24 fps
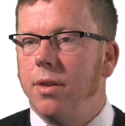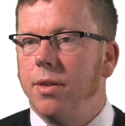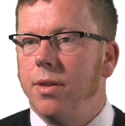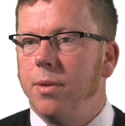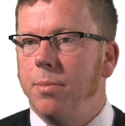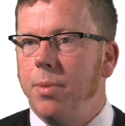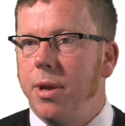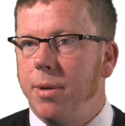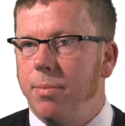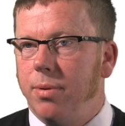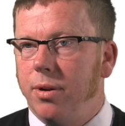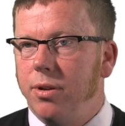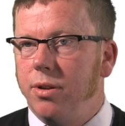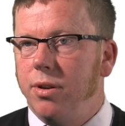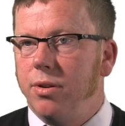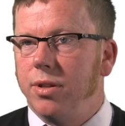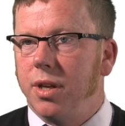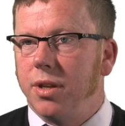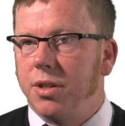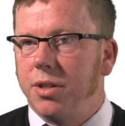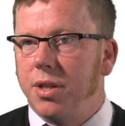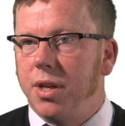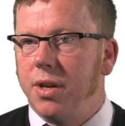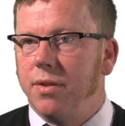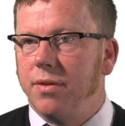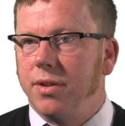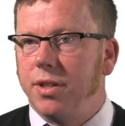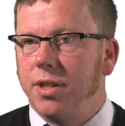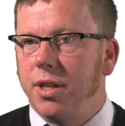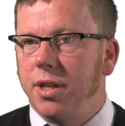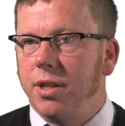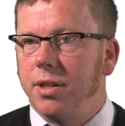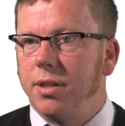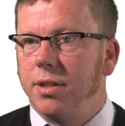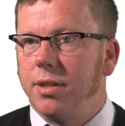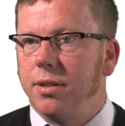the people who use our
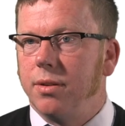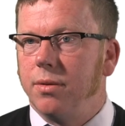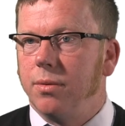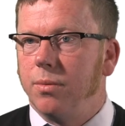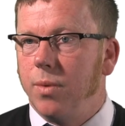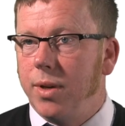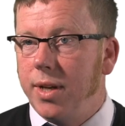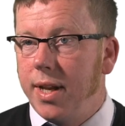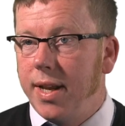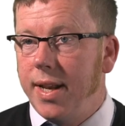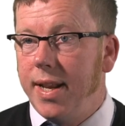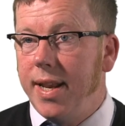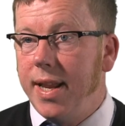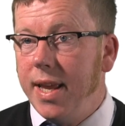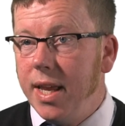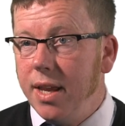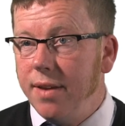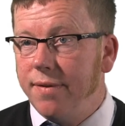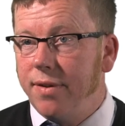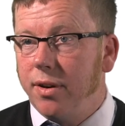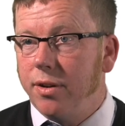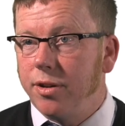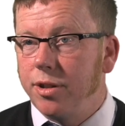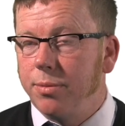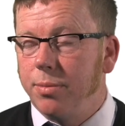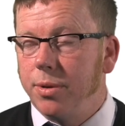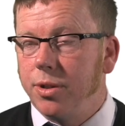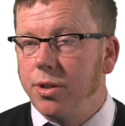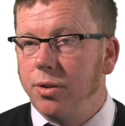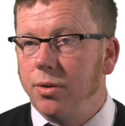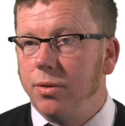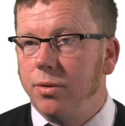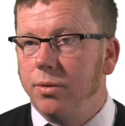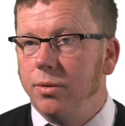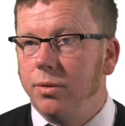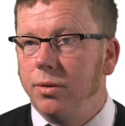services, when they leave
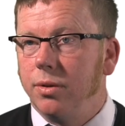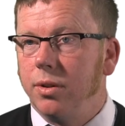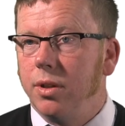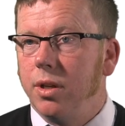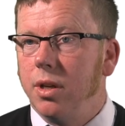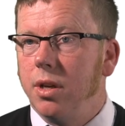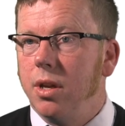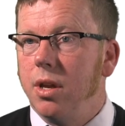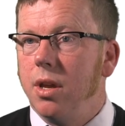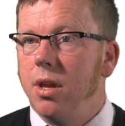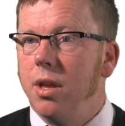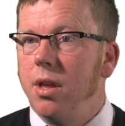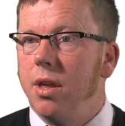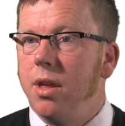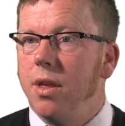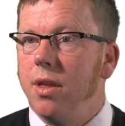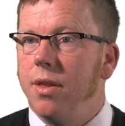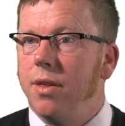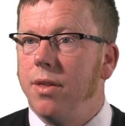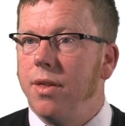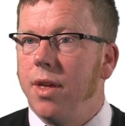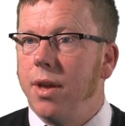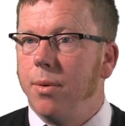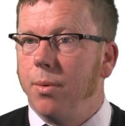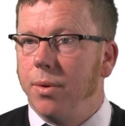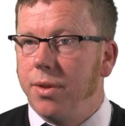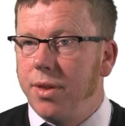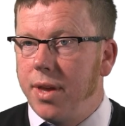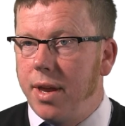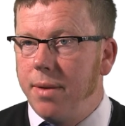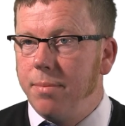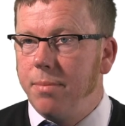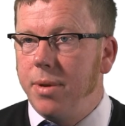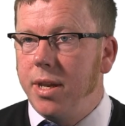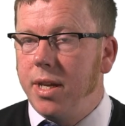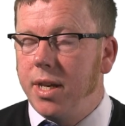hospital, they will
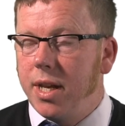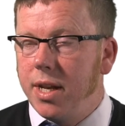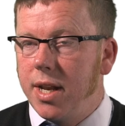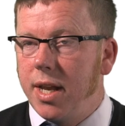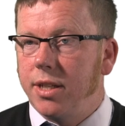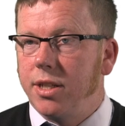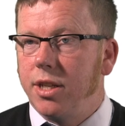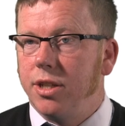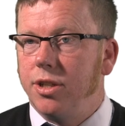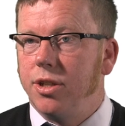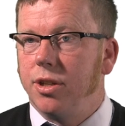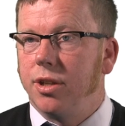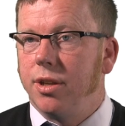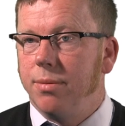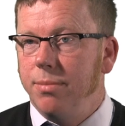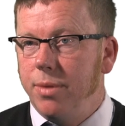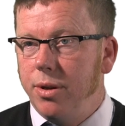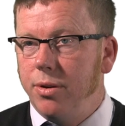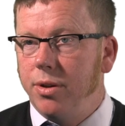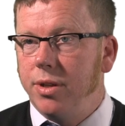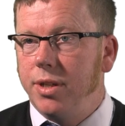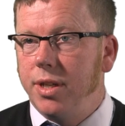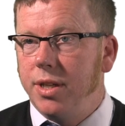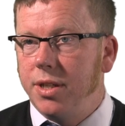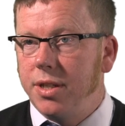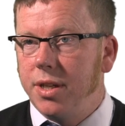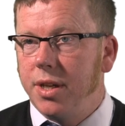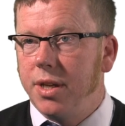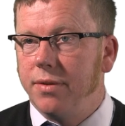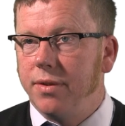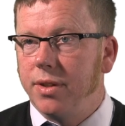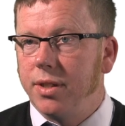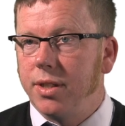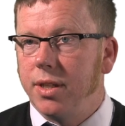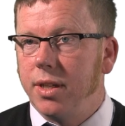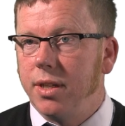then be connected to community
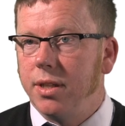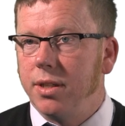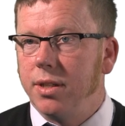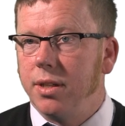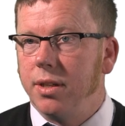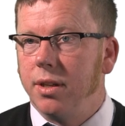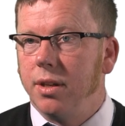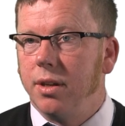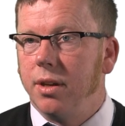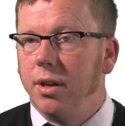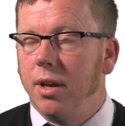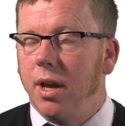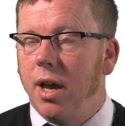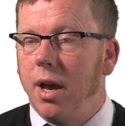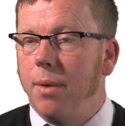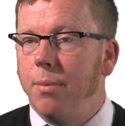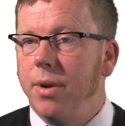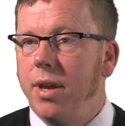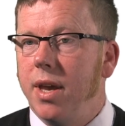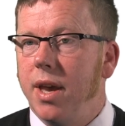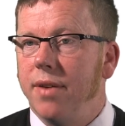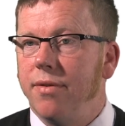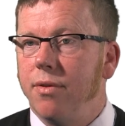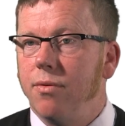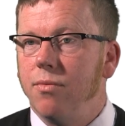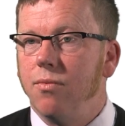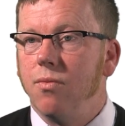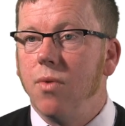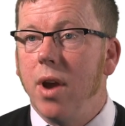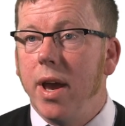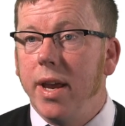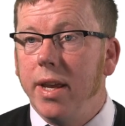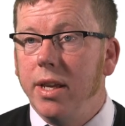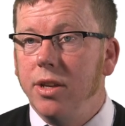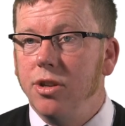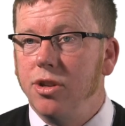services. And we have a
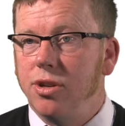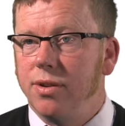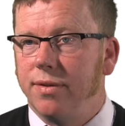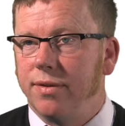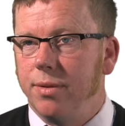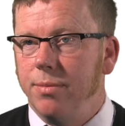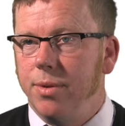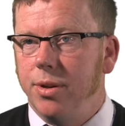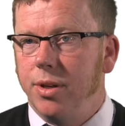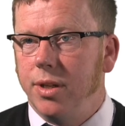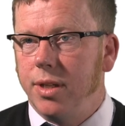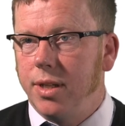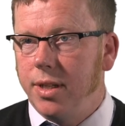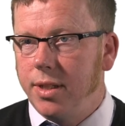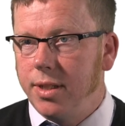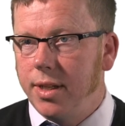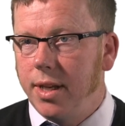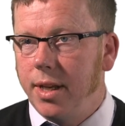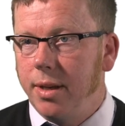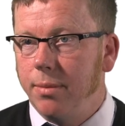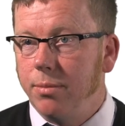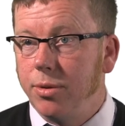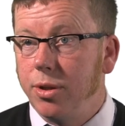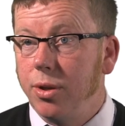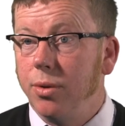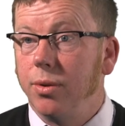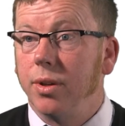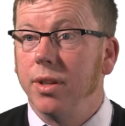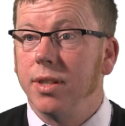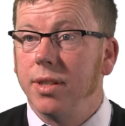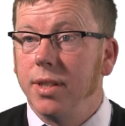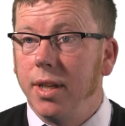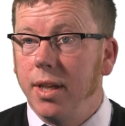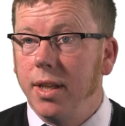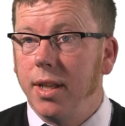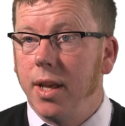range of community teams who can
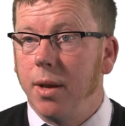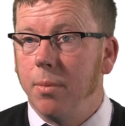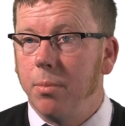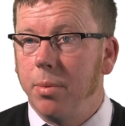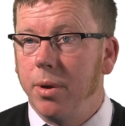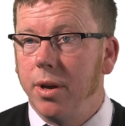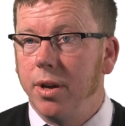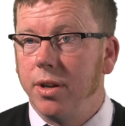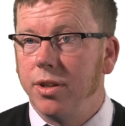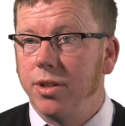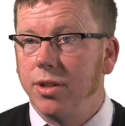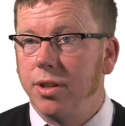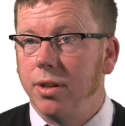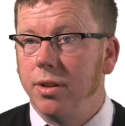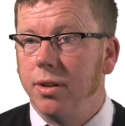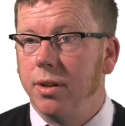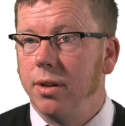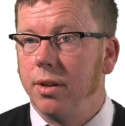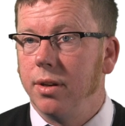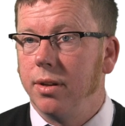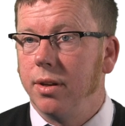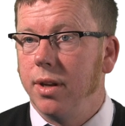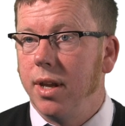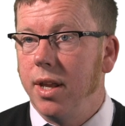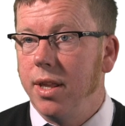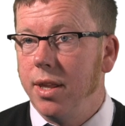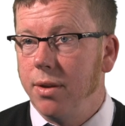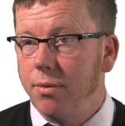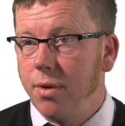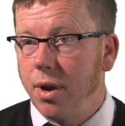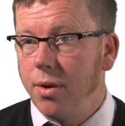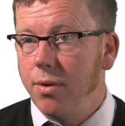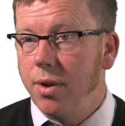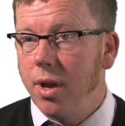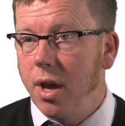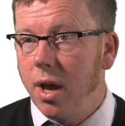see that person in their
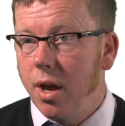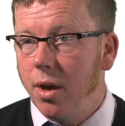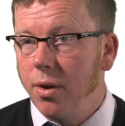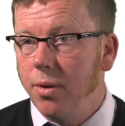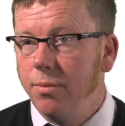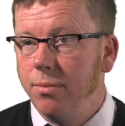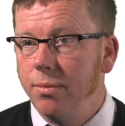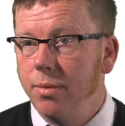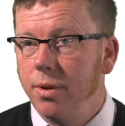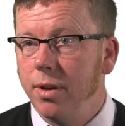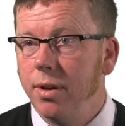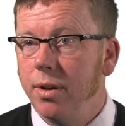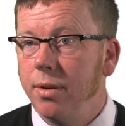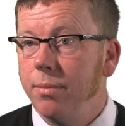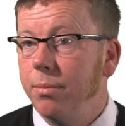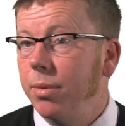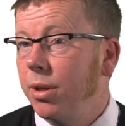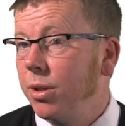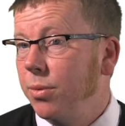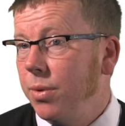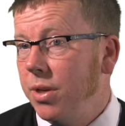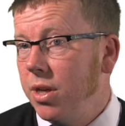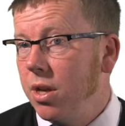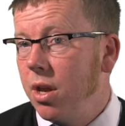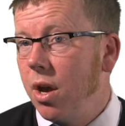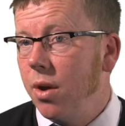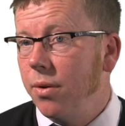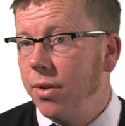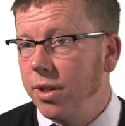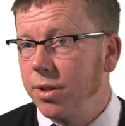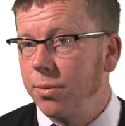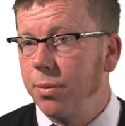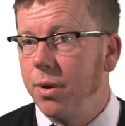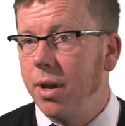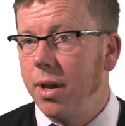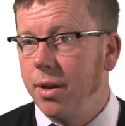own home, because we know
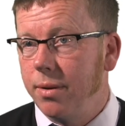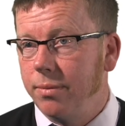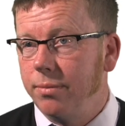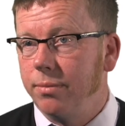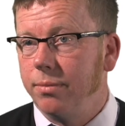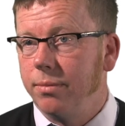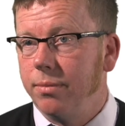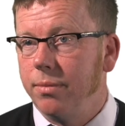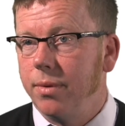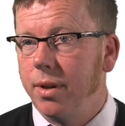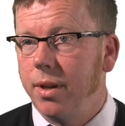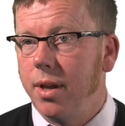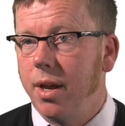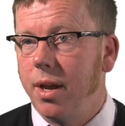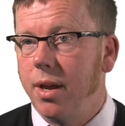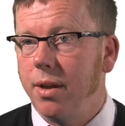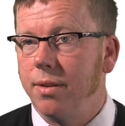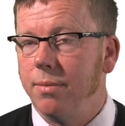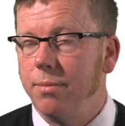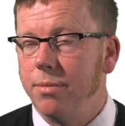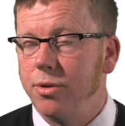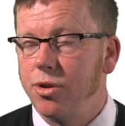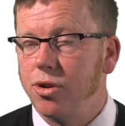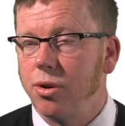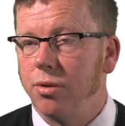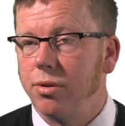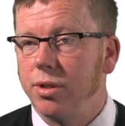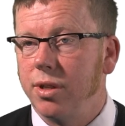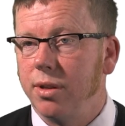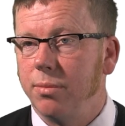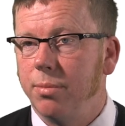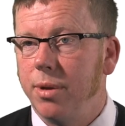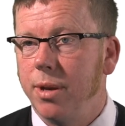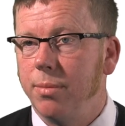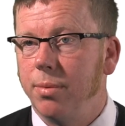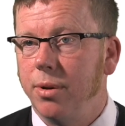that's where the majority
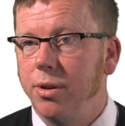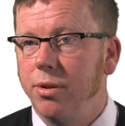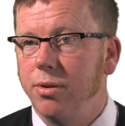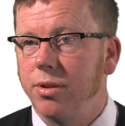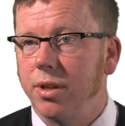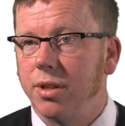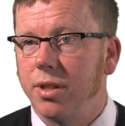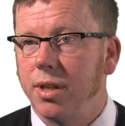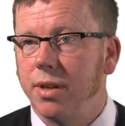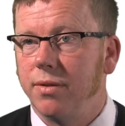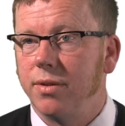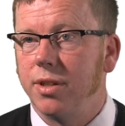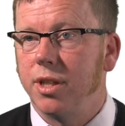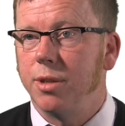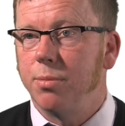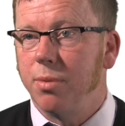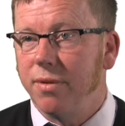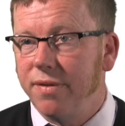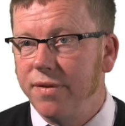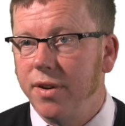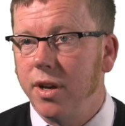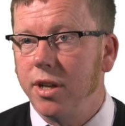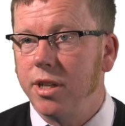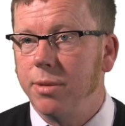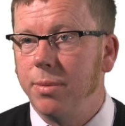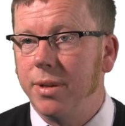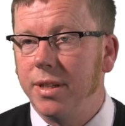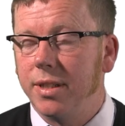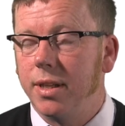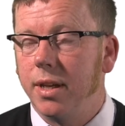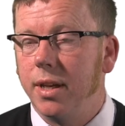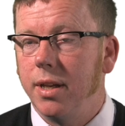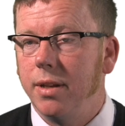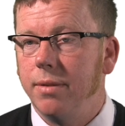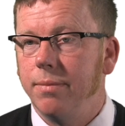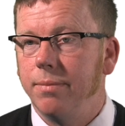of people who use our services prefer to be
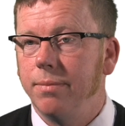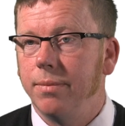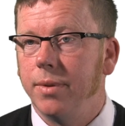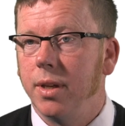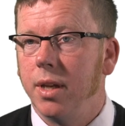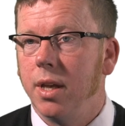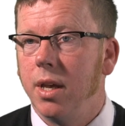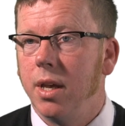seen.